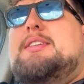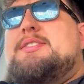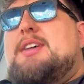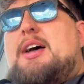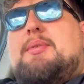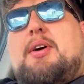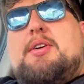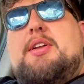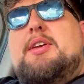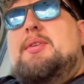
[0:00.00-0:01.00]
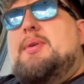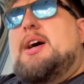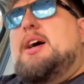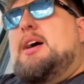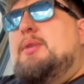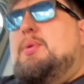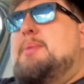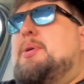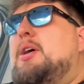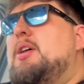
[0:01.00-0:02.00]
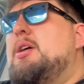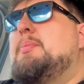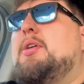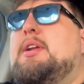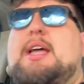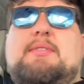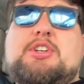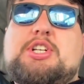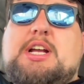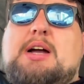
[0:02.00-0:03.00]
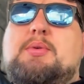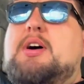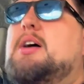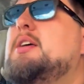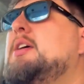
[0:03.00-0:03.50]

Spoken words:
so I'm going to whip home. I'm going to have a shower.